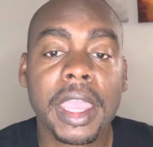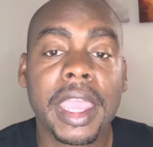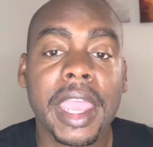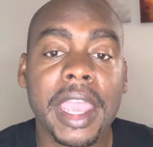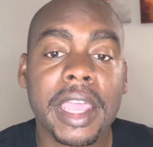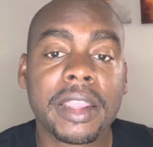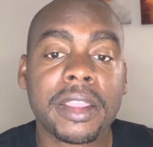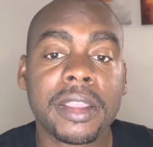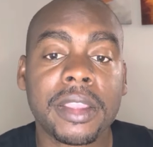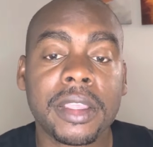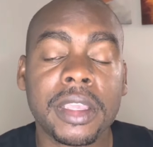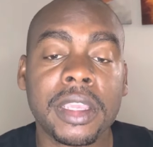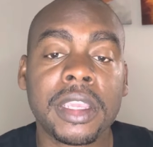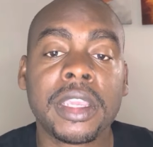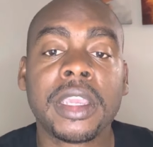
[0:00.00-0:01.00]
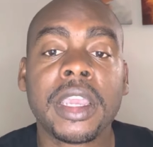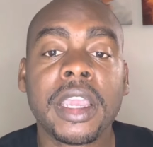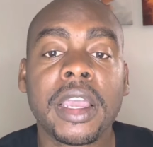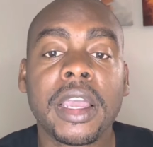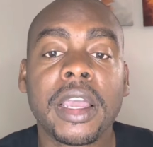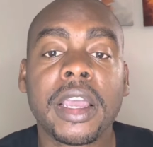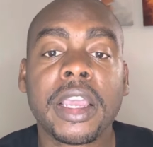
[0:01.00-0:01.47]
And the
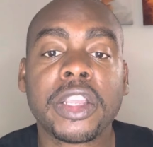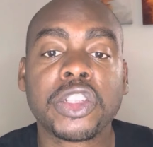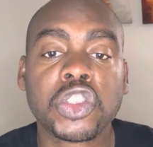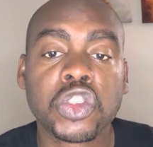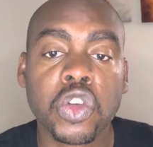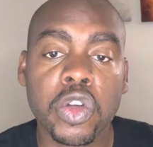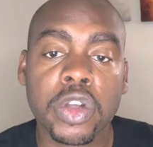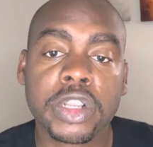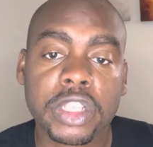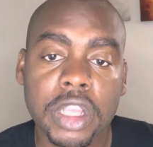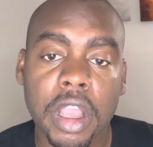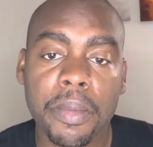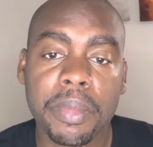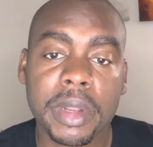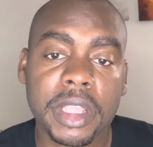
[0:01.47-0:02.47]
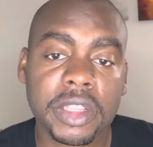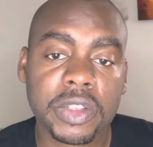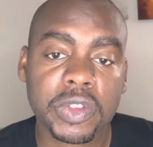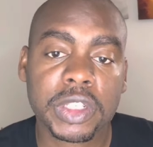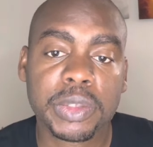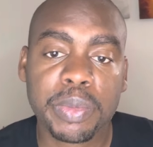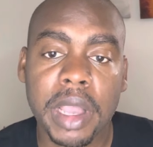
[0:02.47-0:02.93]
insurance company's
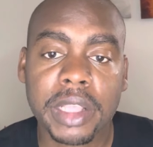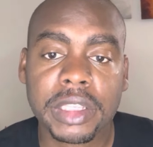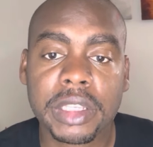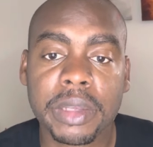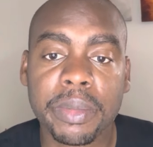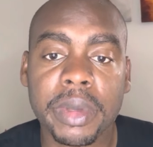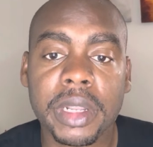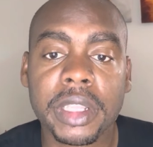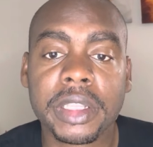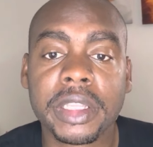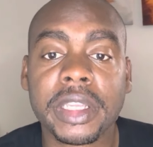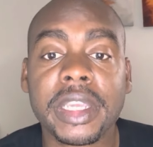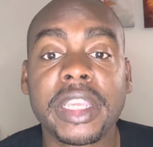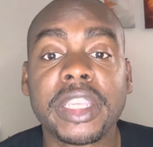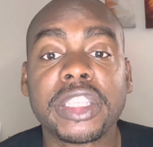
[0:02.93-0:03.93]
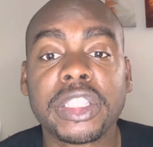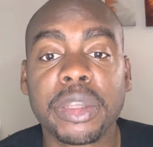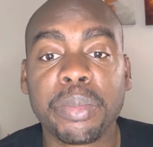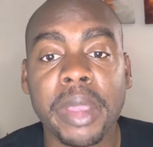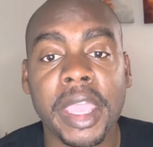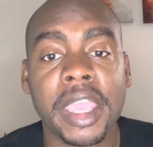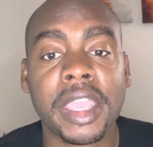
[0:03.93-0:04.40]
responsibility is to
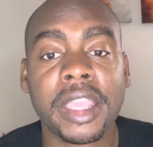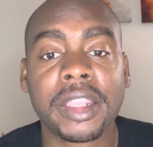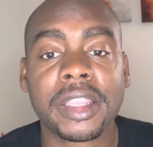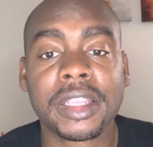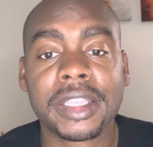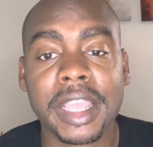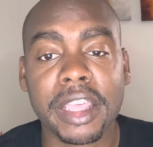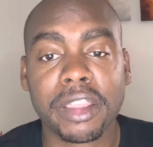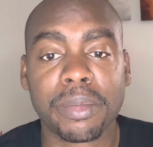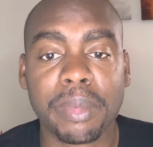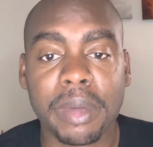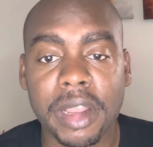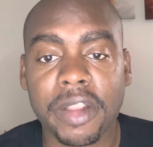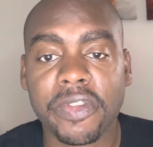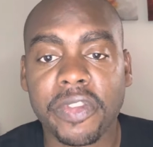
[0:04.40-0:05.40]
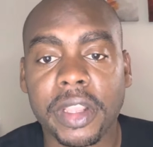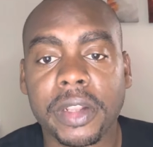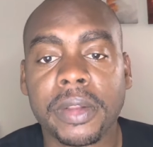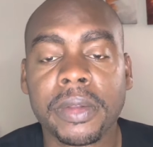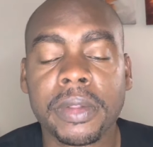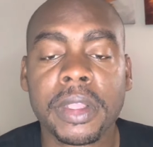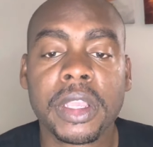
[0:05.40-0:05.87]
pay the death benefit.
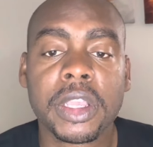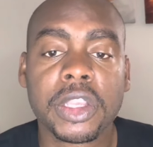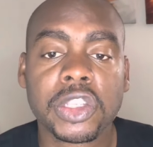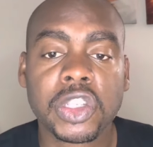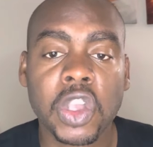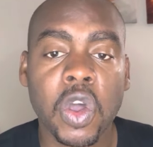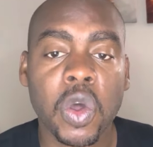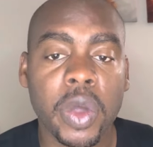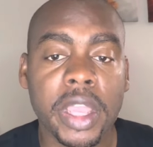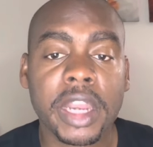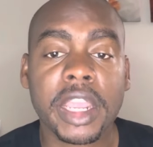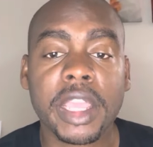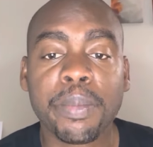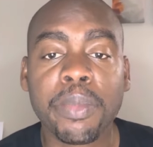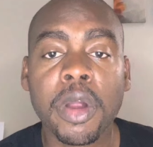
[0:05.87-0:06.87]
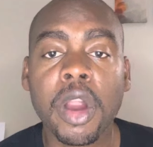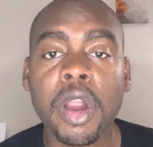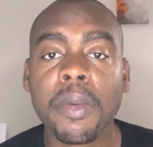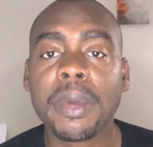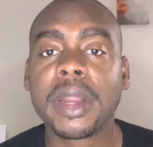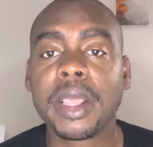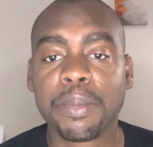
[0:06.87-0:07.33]
So in a
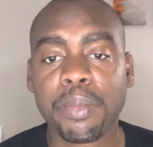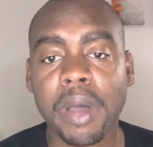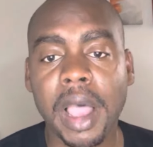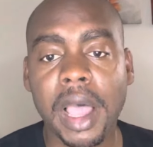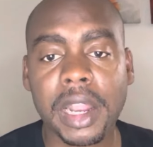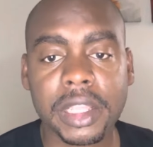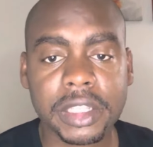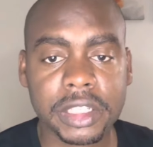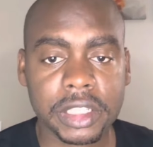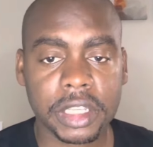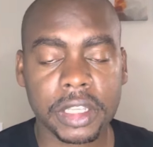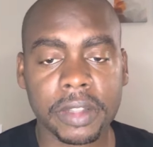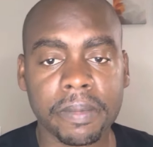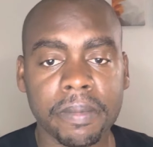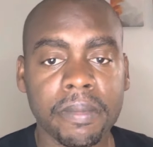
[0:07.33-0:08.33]
permanent policy,